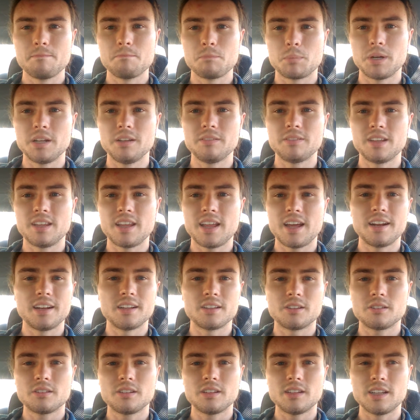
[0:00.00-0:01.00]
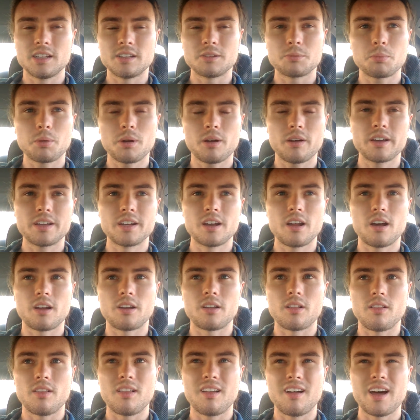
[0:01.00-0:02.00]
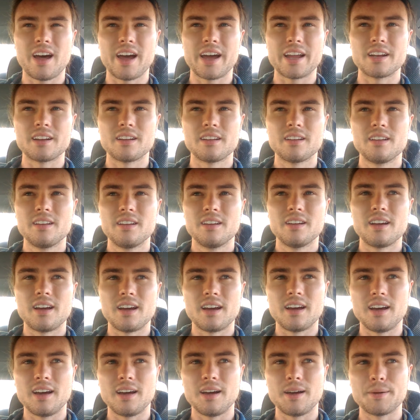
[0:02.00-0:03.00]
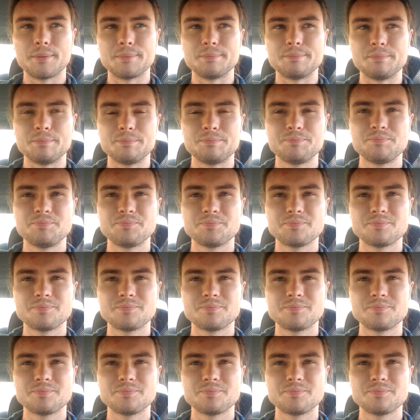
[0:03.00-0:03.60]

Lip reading: but even then it's probably not a lot. Um,